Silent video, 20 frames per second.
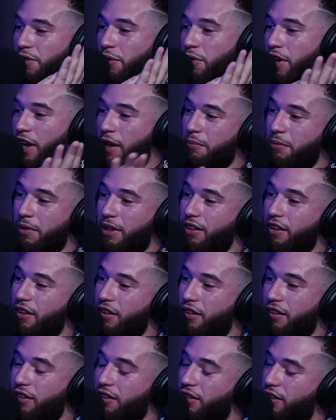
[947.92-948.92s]
you came in
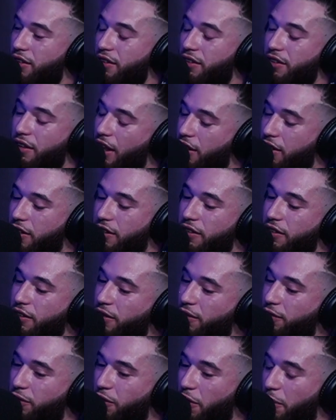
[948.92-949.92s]
there like
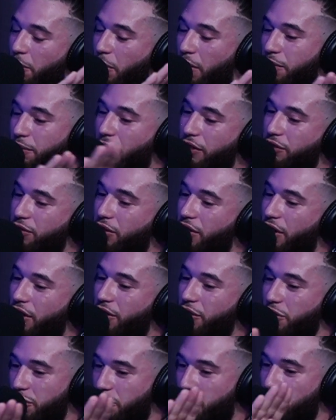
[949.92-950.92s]
from one round to
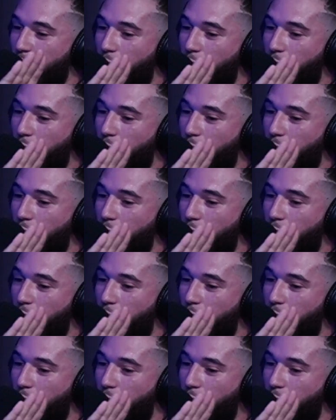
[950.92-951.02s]
another,